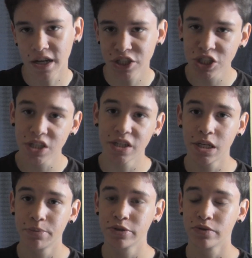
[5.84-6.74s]
I'm just going to
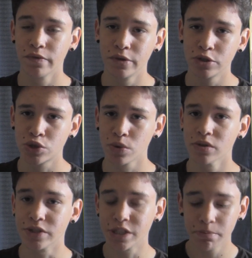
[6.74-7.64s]
keep this review short
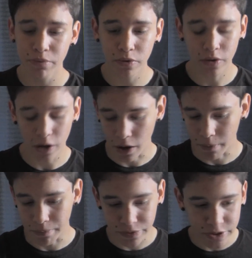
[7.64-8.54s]
and simple.
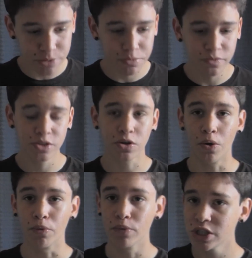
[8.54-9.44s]
This movie's
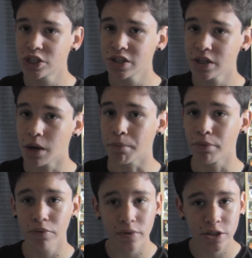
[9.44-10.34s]
called Ouija. I'm
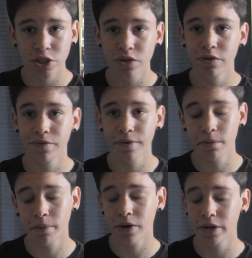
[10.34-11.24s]
pretty sure you've heard
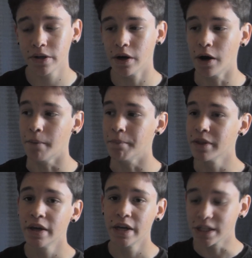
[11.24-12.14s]
about it.
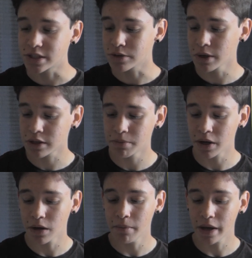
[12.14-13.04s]
It's directed by
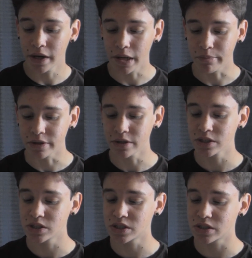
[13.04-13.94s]
a man named
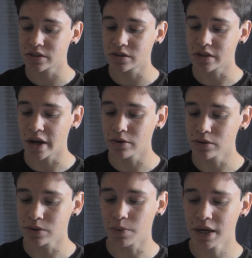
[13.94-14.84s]

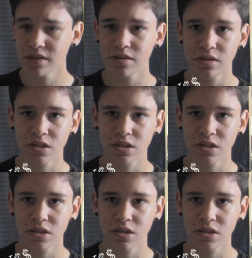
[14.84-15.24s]
Stills White.